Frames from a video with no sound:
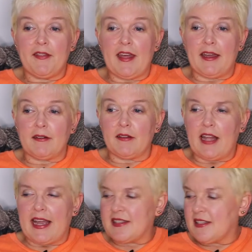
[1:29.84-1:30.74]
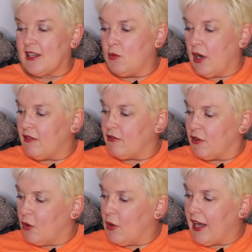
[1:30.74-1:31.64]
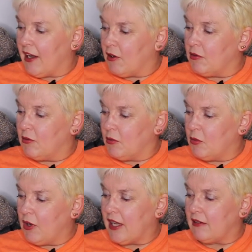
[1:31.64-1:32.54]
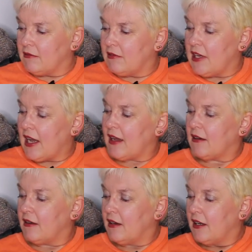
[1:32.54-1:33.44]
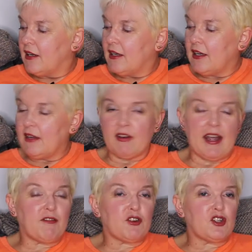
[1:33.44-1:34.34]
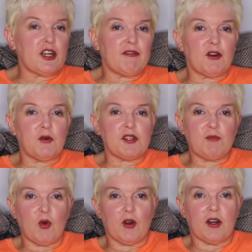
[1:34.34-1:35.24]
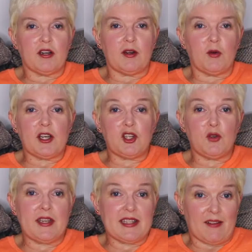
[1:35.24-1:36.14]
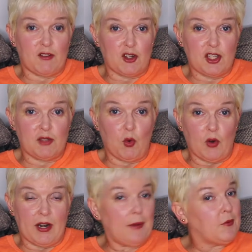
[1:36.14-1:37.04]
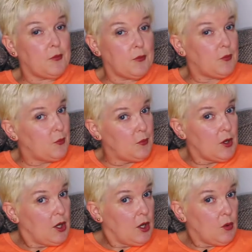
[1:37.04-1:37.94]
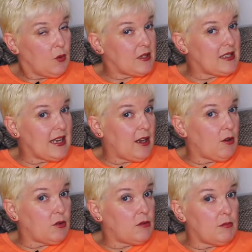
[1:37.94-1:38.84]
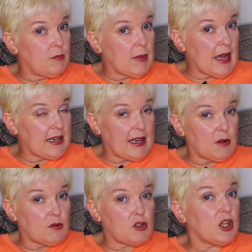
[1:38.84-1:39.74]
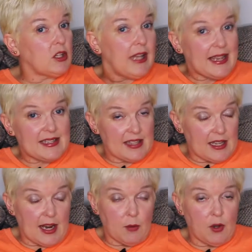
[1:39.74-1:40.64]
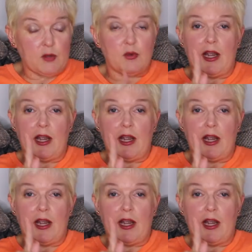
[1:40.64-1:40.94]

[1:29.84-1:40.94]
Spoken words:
That lasted, what, for a while? What? Yeah. Even after Jennifer was born, what, 2 weeks after she was born, I was down, back down to less than I was.